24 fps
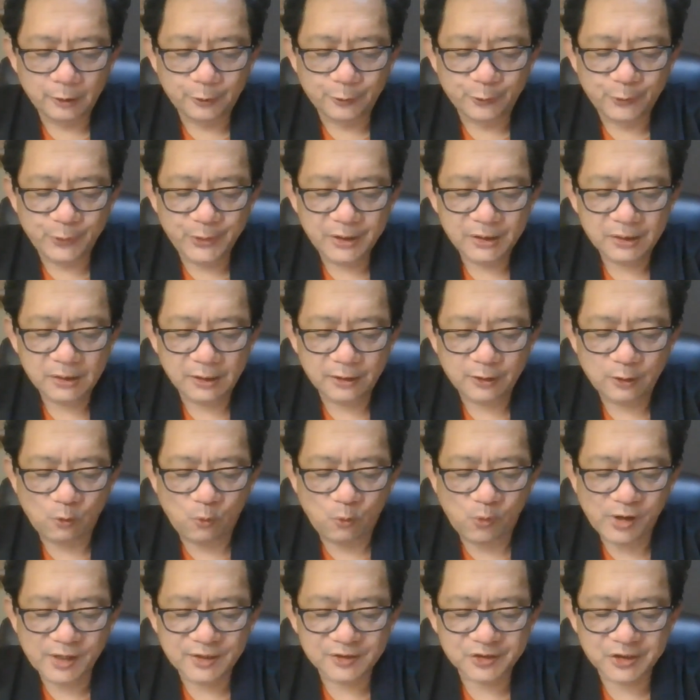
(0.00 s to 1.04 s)
Written
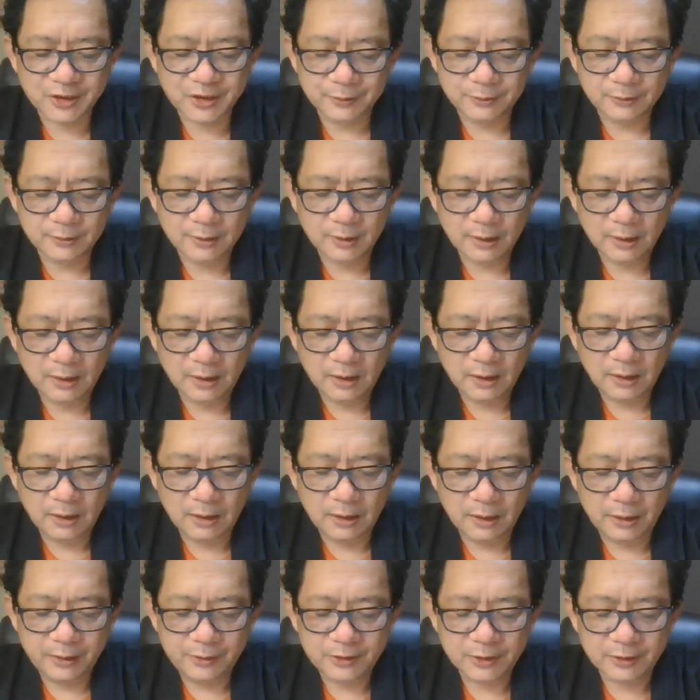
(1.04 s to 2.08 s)
question.
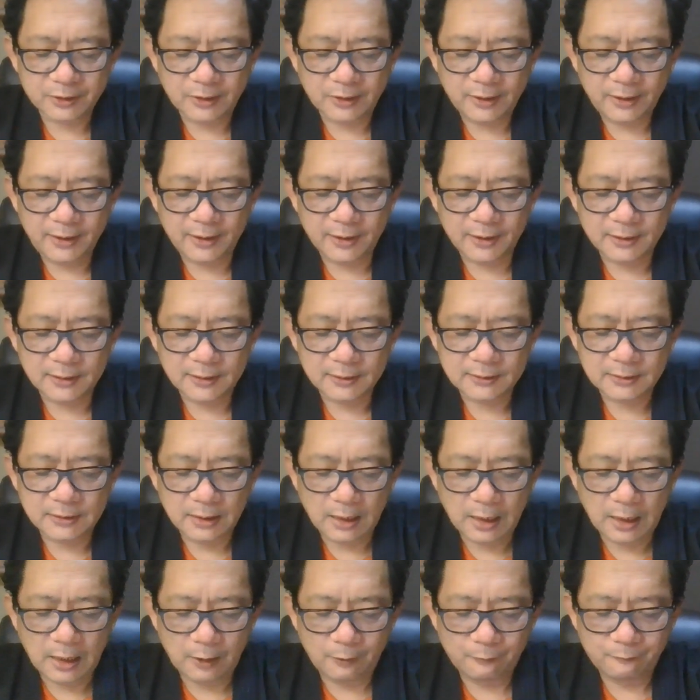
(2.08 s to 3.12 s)
In the days
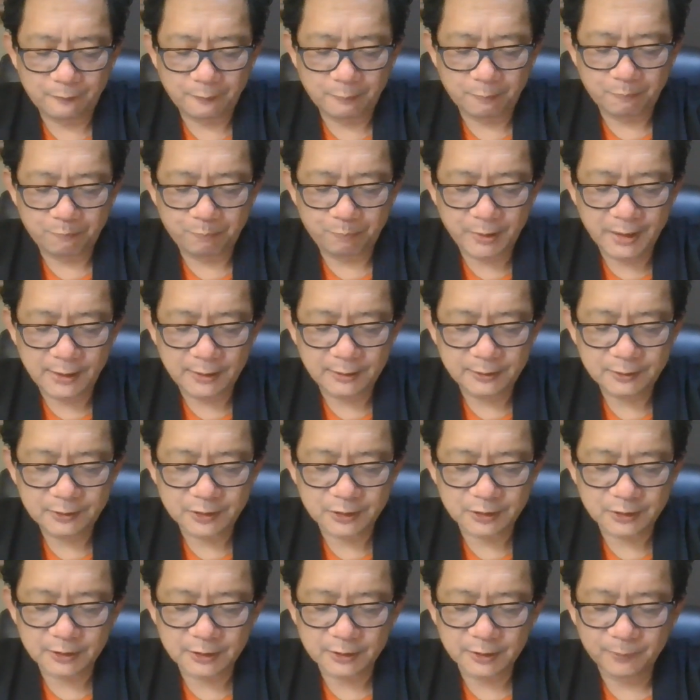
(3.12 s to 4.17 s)
of
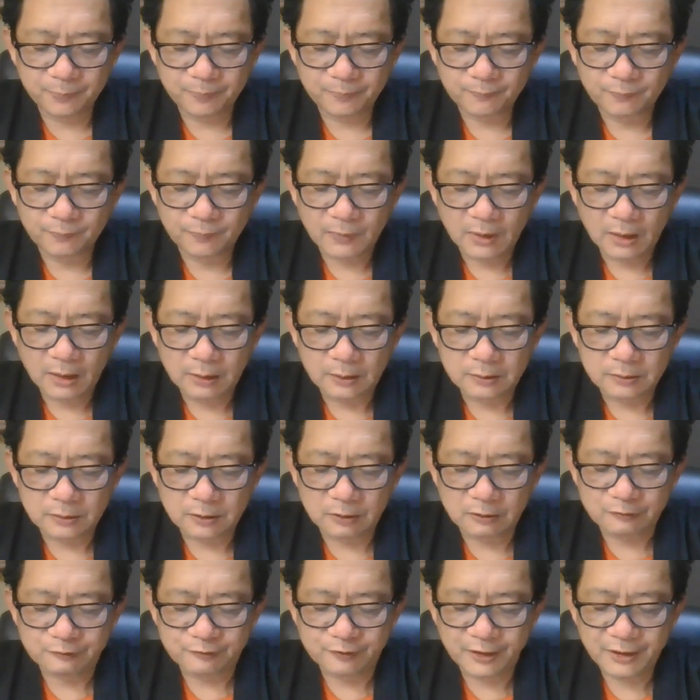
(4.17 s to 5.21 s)
Bingzi,
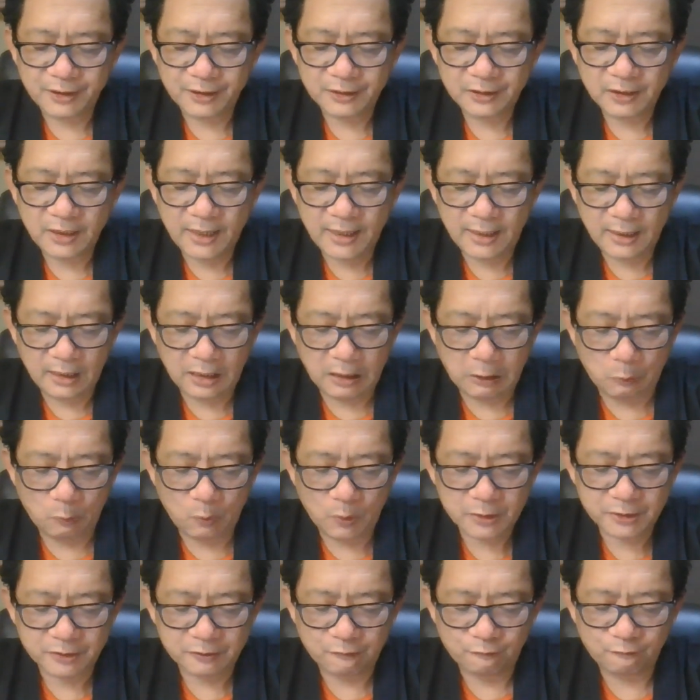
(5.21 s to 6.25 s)
the fortune teller
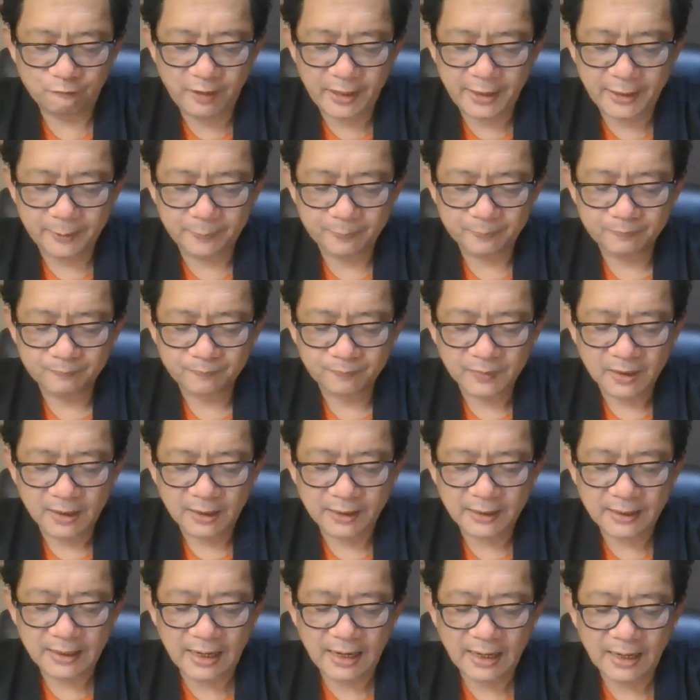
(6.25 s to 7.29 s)
was Wei.
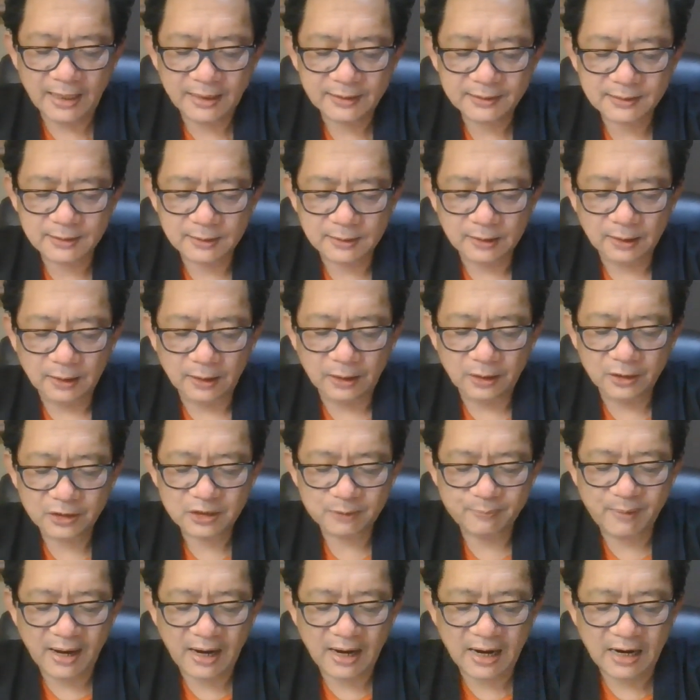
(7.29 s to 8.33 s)
He asked,
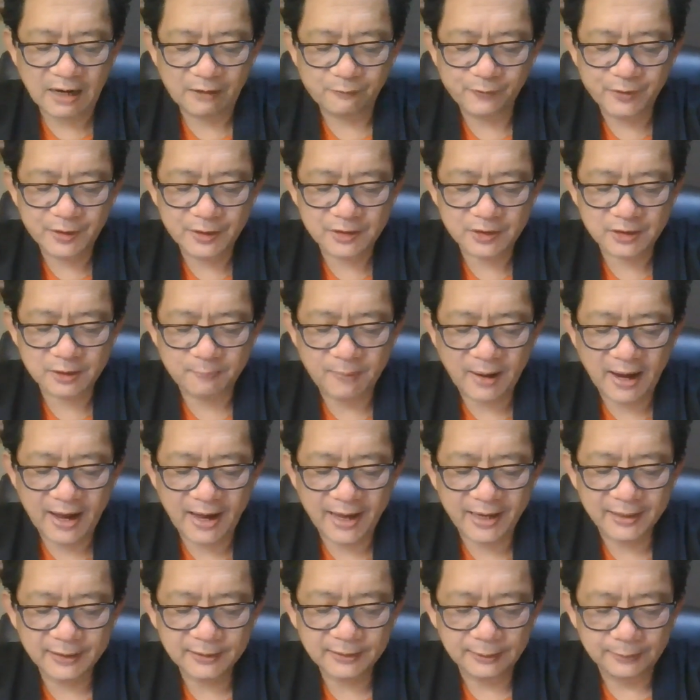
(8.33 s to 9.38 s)
"Is my harvest
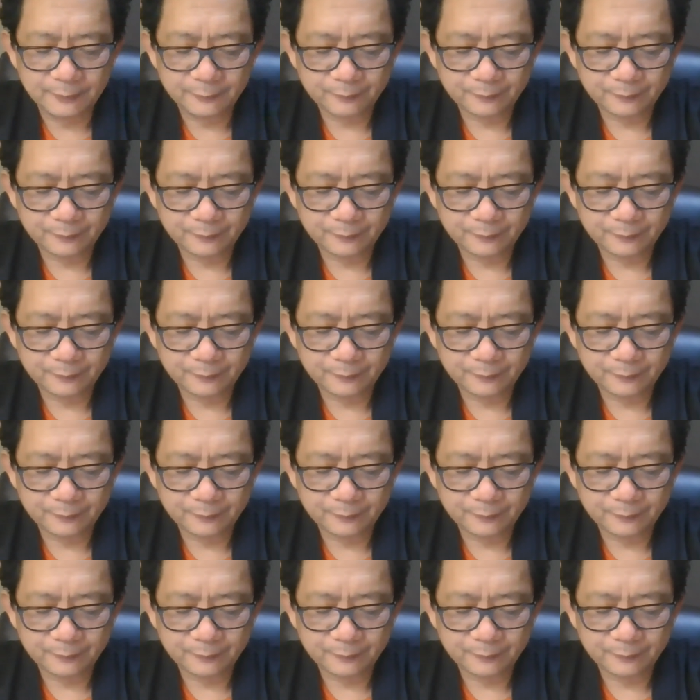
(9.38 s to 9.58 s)
bad?"